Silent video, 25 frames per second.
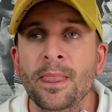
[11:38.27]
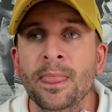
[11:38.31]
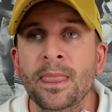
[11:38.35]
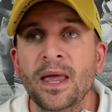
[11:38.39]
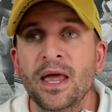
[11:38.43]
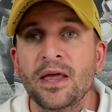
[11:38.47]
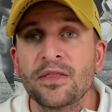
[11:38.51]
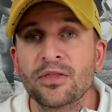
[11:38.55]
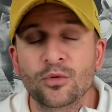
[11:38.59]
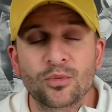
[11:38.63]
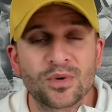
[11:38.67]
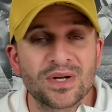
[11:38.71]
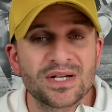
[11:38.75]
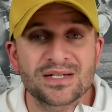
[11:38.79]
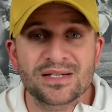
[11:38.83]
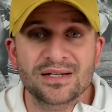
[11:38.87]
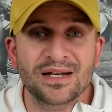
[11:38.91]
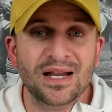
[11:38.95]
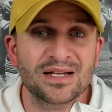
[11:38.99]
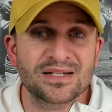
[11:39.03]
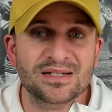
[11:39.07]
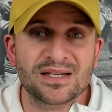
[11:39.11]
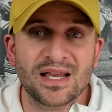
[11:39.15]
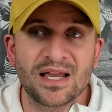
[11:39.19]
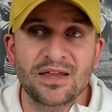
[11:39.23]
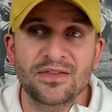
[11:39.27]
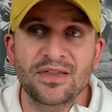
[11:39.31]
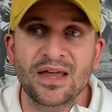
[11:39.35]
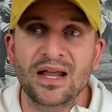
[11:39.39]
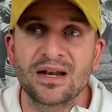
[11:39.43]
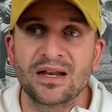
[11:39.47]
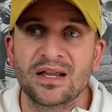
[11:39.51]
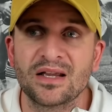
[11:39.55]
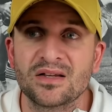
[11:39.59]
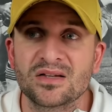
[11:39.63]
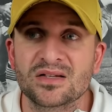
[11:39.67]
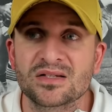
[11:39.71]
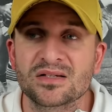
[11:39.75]
And the reason I say that
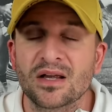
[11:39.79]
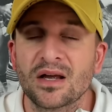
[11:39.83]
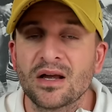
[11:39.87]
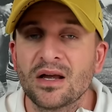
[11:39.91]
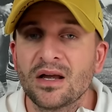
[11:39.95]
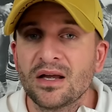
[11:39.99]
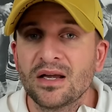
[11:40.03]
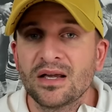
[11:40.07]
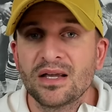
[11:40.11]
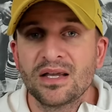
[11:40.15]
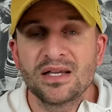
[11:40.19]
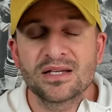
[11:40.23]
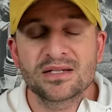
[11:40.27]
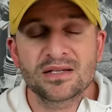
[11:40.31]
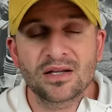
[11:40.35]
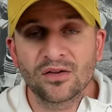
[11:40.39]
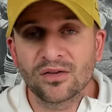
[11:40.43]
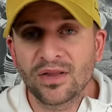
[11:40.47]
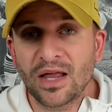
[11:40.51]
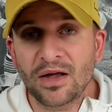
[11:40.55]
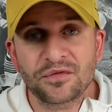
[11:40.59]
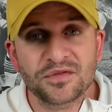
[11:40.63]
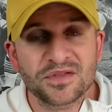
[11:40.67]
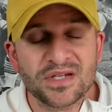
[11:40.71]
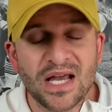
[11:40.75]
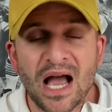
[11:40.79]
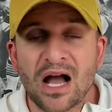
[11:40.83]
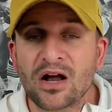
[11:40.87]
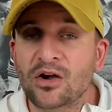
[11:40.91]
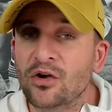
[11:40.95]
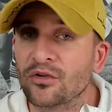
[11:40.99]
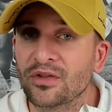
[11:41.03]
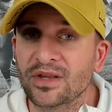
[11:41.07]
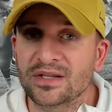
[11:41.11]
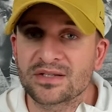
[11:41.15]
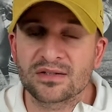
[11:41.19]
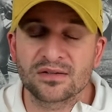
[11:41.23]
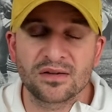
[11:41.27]
is he's a left tackle
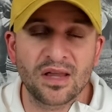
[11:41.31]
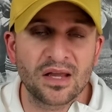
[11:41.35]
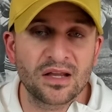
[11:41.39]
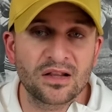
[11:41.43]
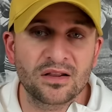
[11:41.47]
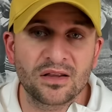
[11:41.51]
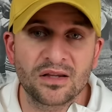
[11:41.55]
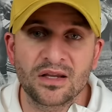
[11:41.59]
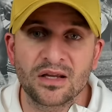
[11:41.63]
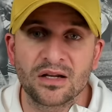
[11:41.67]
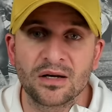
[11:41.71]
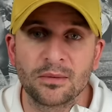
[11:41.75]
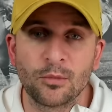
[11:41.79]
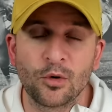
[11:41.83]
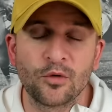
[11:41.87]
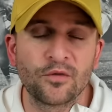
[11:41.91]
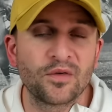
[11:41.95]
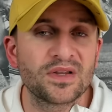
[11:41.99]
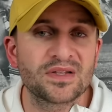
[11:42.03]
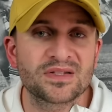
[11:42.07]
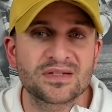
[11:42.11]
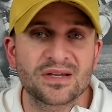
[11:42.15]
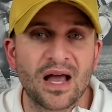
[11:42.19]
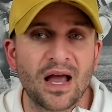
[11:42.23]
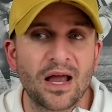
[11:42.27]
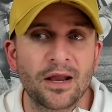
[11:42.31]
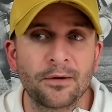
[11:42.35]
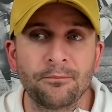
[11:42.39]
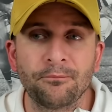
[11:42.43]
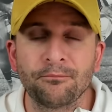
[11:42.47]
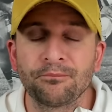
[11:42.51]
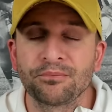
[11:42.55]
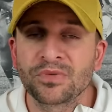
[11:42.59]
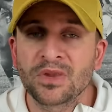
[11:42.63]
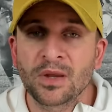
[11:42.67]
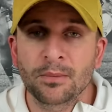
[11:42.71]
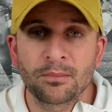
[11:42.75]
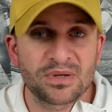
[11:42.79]
that's likely going to move inside,
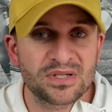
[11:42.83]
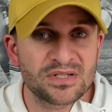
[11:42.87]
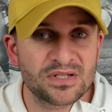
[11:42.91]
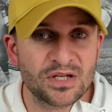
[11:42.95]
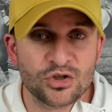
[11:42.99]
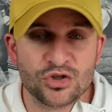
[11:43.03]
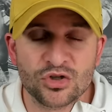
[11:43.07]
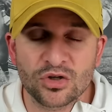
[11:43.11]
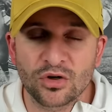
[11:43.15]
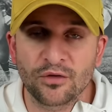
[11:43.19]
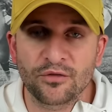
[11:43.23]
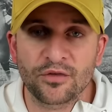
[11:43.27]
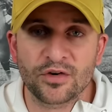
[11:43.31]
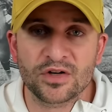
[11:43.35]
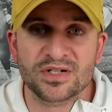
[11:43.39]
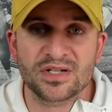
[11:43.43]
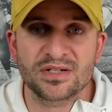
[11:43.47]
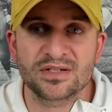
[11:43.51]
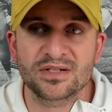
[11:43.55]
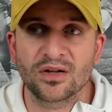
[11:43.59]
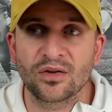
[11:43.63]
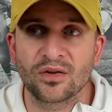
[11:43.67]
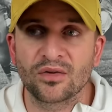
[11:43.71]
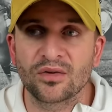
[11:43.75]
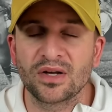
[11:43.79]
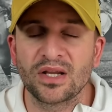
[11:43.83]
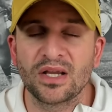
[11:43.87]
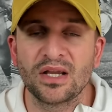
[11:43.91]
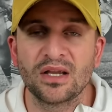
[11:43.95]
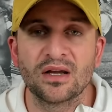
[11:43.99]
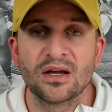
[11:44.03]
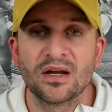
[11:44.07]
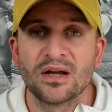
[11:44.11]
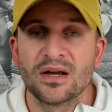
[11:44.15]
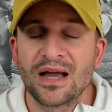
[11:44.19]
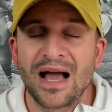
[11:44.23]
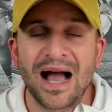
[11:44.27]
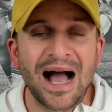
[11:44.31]
positional versatility,
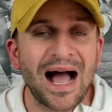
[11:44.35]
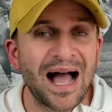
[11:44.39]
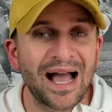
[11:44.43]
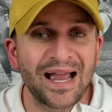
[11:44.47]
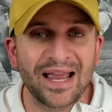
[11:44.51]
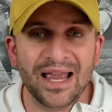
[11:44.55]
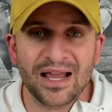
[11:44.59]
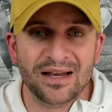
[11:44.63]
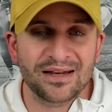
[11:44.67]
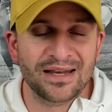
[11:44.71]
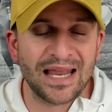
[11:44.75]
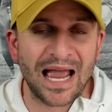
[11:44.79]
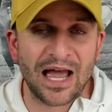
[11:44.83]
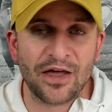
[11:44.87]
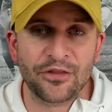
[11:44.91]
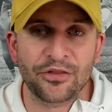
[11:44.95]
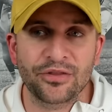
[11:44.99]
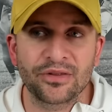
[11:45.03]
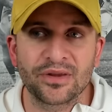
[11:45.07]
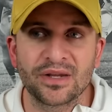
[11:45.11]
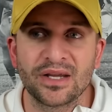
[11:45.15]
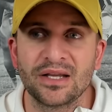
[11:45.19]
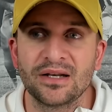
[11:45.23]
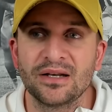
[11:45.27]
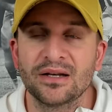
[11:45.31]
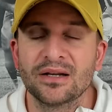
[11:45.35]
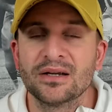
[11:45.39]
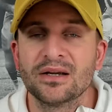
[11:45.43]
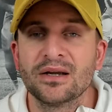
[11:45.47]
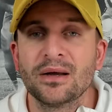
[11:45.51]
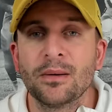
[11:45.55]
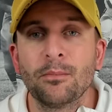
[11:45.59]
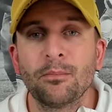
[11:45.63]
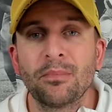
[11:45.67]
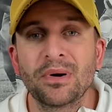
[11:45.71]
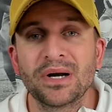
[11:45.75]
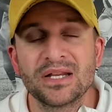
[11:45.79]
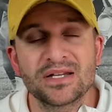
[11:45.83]
high-end athlete,
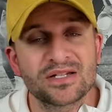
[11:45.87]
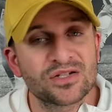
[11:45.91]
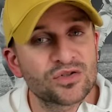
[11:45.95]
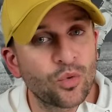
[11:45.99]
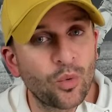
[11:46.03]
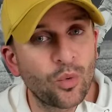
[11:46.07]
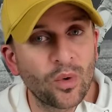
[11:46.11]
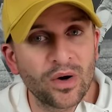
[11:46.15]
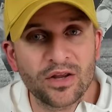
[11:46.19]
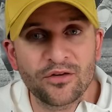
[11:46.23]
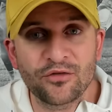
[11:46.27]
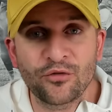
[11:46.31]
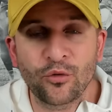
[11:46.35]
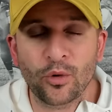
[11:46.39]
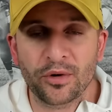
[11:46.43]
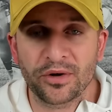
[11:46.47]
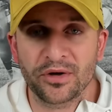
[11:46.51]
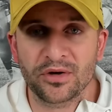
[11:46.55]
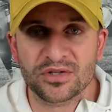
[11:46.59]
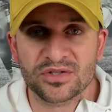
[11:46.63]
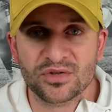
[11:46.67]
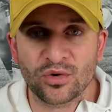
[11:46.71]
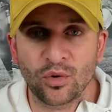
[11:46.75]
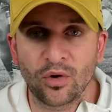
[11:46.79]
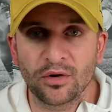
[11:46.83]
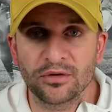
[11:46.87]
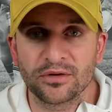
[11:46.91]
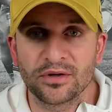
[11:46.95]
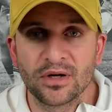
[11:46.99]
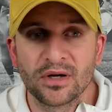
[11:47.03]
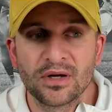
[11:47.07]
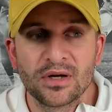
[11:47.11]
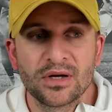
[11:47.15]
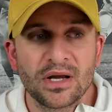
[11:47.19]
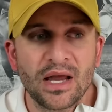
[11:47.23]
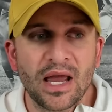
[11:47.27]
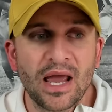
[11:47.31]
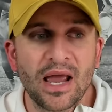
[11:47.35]
but he's 24 years old.
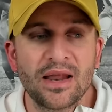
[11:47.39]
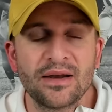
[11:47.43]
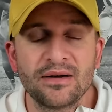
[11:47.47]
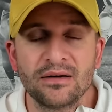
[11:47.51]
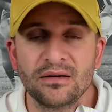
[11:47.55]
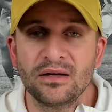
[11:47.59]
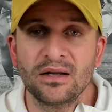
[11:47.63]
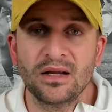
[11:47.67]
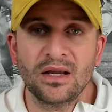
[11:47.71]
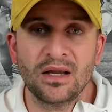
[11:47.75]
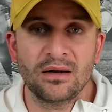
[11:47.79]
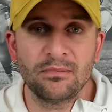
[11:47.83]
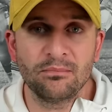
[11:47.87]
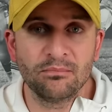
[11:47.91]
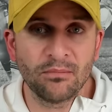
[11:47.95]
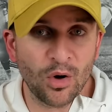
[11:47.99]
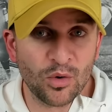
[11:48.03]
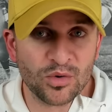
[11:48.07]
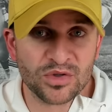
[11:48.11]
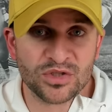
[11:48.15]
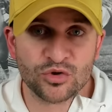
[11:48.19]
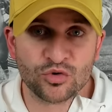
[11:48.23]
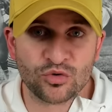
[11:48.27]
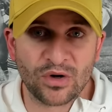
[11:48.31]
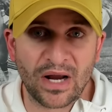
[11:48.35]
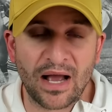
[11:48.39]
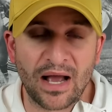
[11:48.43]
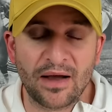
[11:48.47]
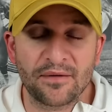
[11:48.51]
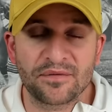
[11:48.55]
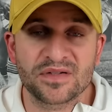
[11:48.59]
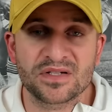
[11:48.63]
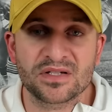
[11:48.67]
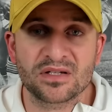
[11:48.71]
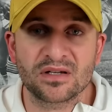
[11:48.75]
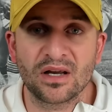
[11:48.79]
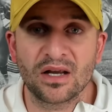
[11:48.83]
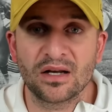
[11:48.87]
And in most
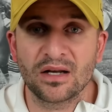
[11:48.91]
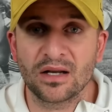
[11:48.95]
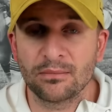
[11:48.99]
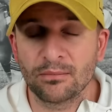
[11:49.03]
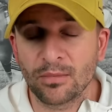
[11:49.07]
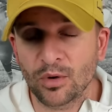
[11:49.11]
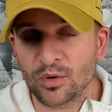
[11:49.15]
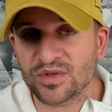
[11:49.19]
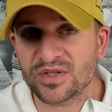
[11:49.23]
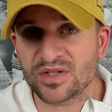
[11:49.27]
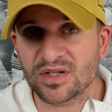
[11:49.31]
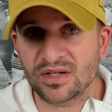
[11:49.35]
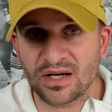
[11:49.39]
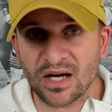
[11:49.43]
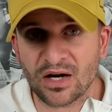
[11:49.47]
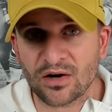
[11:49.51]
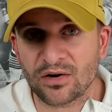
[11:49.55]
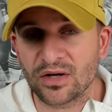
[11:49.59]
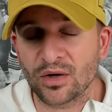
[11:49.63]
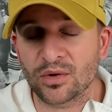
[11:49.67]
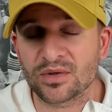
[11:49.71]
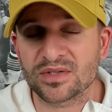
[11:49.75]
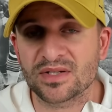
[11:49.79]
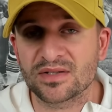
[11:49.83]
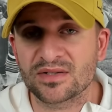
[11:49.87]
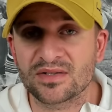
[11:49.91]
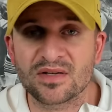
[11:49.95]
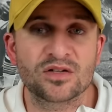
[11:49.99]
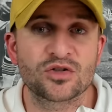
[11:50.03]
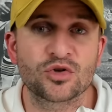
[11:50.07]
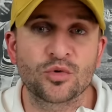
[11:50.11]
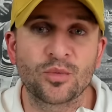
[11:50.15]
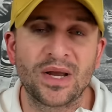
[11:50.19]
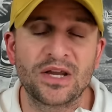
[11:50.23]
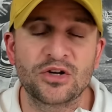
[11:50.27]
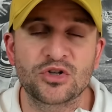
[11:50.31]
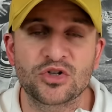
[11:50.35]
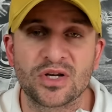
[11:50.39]
drafts and in most scenarios and
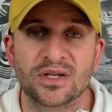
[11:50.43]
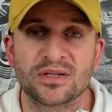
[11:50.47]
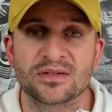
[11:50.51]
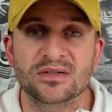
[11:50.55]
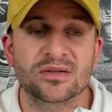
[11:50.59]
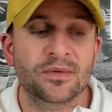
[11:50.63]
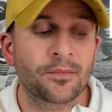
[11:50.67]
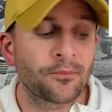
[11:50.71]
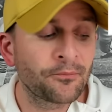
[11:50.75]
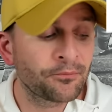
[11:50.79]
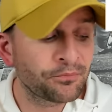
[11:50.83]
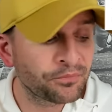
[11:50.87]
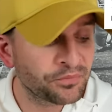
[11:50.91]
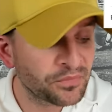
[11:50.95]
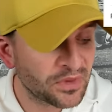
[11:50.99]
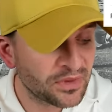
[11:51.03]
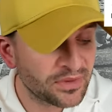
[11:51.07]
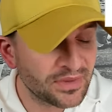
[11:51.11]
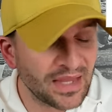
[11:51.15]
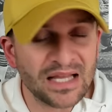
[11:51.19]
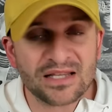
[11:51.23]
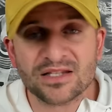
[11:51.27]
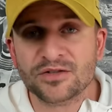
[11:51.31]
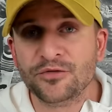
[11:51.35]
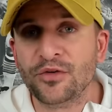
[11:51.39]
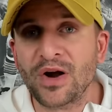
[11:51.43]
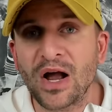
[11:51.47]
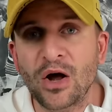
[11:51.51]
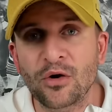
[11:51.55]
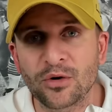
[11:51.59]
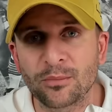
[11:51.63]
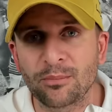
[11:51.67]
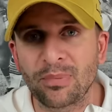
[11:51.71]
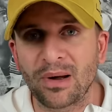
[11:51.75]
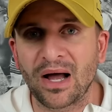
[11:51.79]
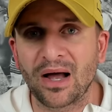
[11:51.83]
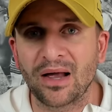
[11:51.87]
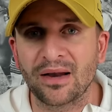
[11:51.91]
situations, that's frowned
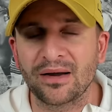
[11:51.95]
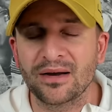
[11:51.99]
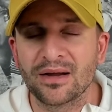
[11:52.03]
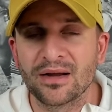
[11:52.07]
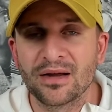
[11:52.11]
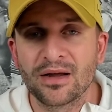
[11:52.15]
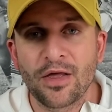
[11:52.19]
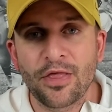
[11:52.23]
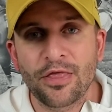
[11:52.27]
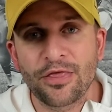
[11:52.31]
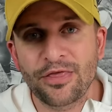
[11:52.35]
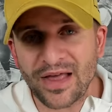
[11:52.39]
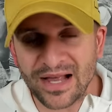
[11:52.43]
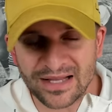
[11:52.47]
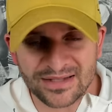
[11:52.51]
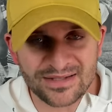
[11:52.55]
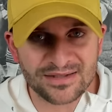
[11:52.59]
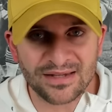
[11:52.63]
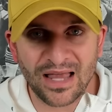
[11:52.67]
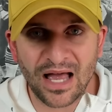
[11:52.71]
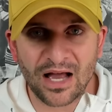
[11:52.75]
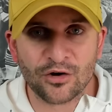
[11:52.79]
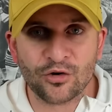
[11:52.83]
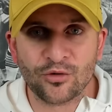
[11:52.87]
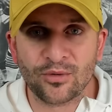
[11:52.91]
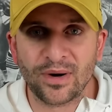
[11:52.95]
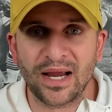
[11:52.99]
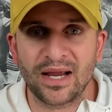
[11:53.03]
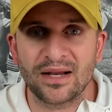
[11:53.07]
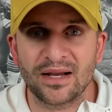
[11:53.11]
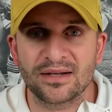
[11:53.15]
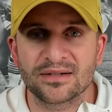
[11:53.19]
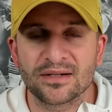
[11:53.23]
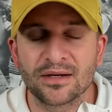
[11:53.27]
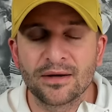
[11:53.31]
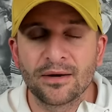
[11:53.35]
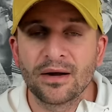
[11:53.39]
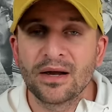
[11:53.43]
upon. That's not great.